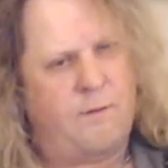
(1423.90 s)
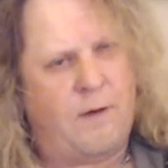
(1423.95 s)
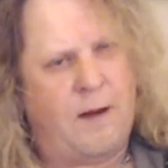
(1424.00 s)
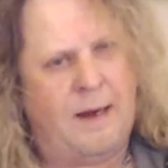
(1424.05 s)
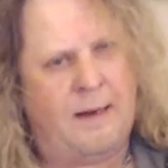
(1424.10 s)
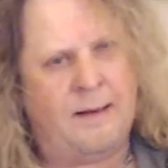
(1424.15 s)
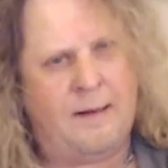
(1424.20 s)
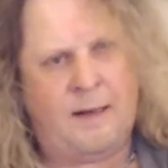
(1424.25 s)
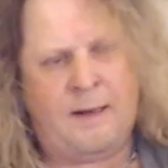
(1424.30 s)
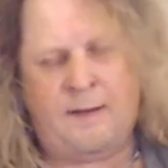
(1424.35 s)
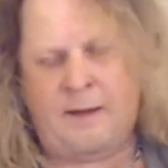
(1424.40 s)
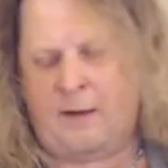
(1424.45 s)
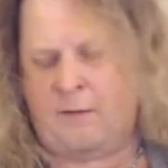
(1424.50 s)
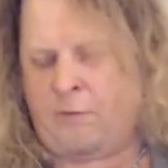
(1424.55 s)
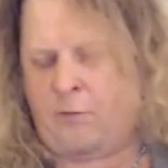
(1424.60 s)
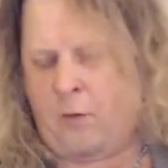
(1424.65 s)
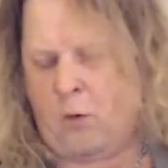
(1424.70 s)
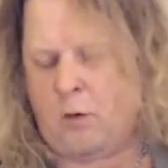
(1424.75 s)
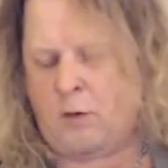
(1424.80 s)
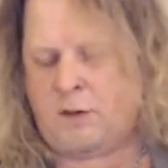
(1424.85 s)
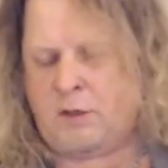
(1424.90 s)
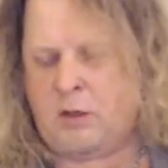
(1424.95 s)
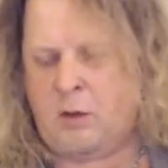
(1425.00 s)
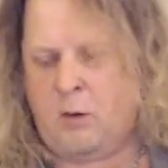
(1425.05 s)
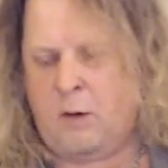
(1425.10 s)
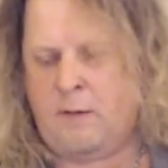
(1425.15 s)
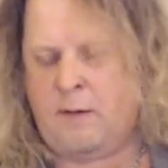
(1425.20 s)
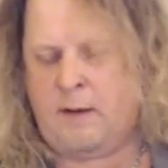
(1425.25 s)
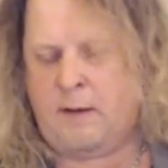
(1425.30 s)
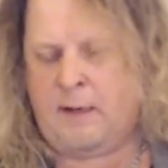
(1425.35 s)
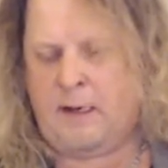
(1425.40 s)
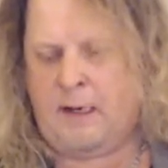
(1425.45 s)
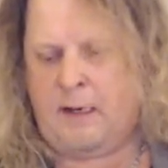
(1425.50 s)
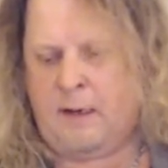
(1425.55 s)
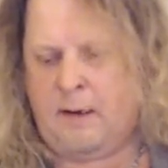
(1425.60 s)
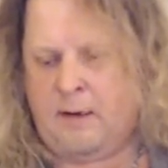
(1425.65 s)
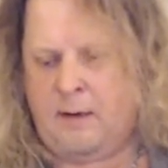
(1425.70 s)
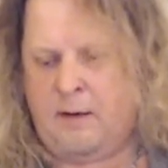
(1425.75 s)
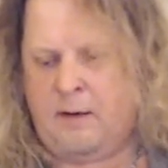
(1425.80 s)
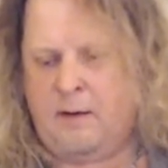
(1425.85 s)
Finally, the 4-2 on the D,
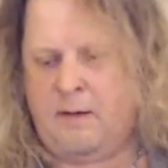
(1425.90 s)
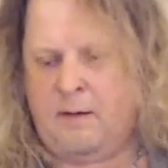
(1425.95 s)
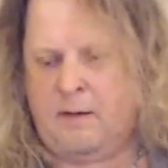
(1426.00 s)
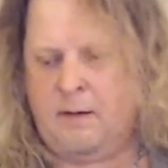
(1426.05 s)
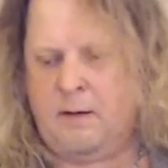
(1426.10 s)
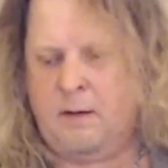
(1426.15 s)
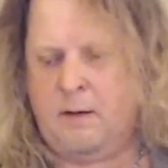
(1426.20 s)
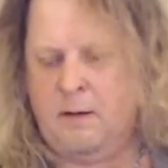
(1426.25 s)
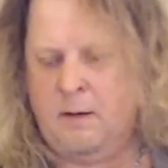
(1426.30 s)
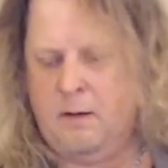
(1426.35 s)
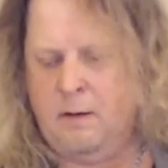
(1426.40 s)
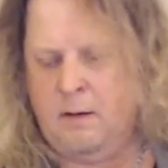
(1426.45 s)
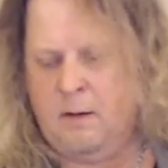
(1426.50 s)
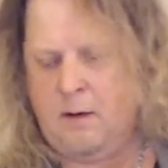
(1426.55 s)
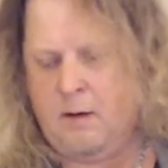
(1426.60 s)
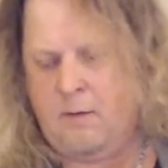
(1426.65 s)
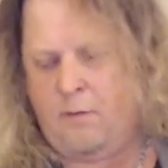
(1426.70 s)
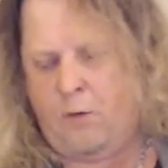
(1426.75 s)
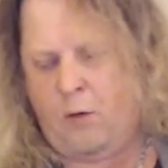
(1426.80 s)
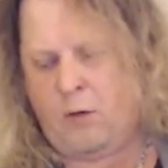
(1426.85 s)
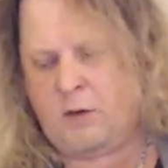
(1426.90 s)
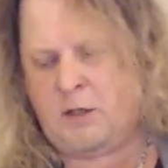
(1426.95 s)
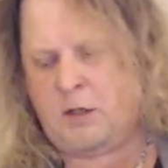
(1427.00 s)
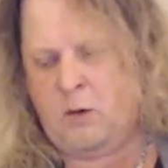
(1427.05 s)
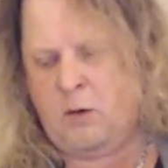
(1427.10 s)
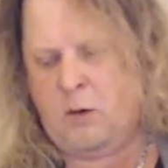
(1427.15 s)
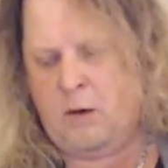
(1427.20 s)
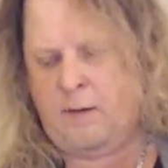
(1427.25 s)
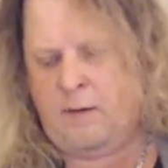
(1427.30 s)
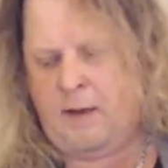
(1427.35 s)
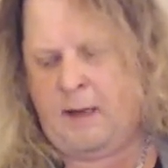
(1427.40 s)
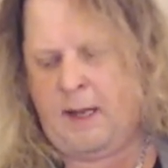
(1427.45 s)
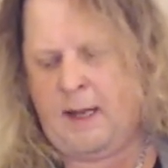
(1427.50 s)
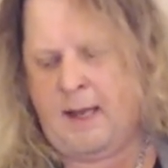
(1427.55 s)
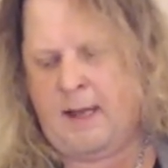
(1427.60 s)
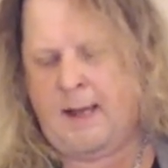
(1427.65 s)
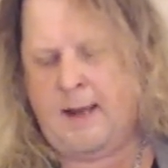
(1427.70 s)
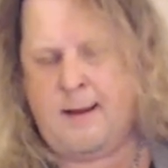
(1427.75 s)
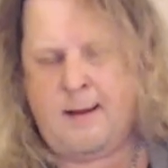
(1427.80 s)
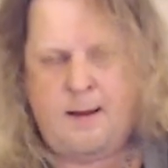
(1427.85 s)
4-2 on the
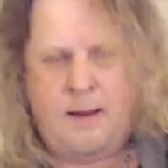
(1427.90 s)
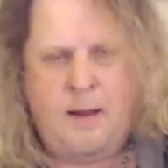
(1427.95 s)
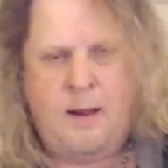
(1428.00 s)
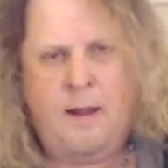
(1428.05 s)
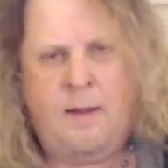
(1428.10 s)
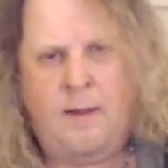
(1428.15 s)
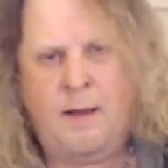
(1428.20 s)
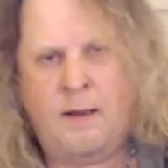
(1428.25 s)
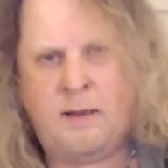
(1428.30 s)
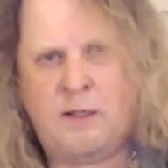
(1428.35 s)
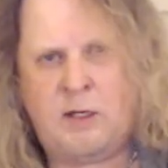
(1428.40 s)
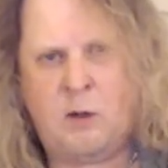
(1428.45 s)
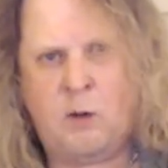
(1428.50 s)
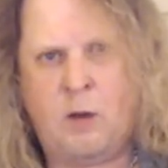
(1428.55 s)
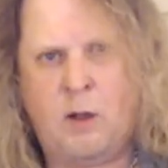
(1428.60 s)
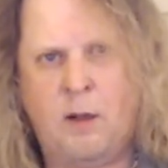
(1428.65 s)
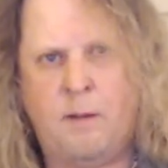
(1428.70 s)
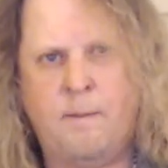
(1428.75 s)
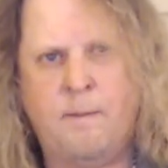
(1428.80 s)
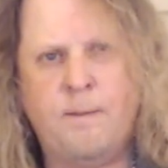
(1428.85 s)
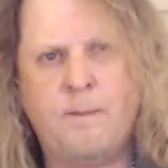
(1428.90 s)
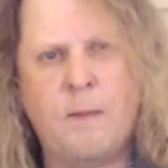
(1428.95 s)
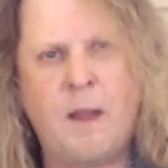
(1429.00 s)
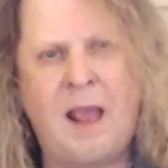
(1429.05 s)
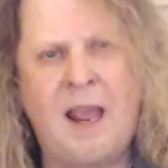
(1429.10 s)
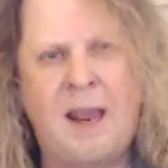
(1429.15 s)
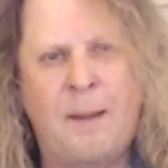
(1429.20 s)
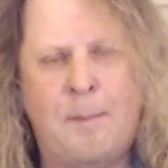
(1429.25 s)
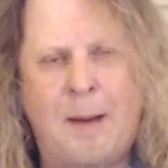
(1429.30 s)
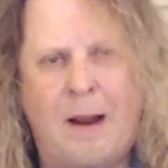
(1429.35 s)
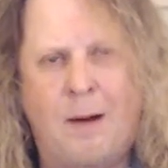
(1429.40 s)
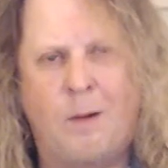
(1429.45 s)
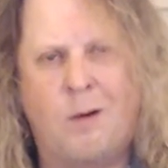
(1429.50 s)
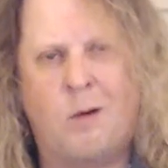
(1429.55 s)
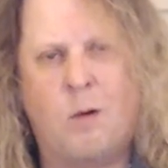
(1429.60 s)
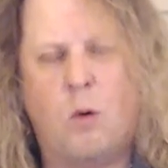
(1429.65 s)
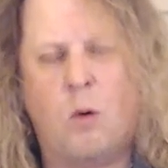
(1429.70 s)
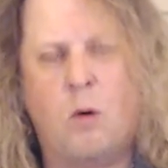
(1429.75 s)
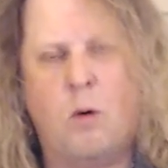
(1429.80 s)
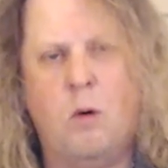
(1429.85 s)
A, and then to an A
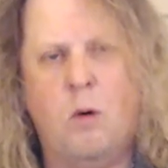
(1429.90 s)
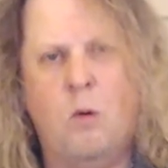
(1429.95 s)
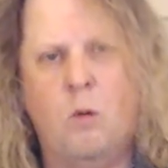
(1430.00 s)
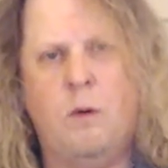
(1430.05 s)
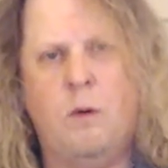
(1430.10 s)
power chord.